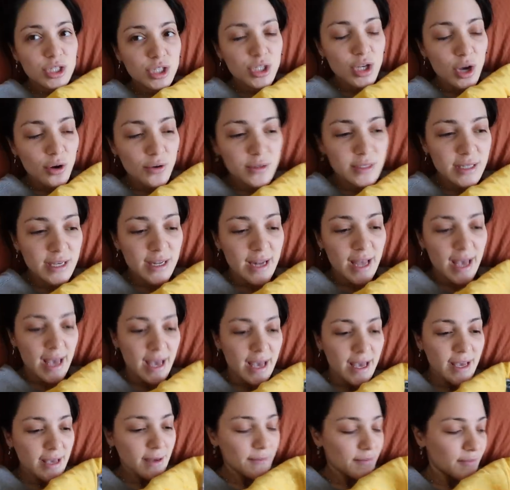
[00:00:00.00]
So
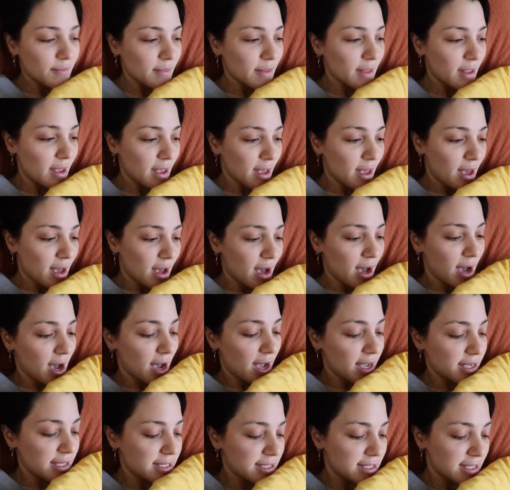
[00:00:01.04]
today,
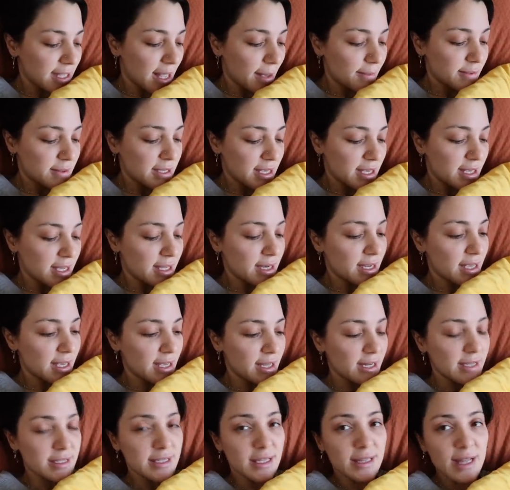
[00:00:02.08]
I slept in.
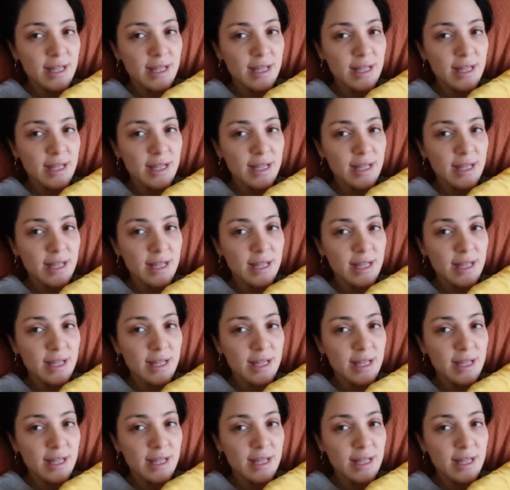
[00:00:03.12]
It is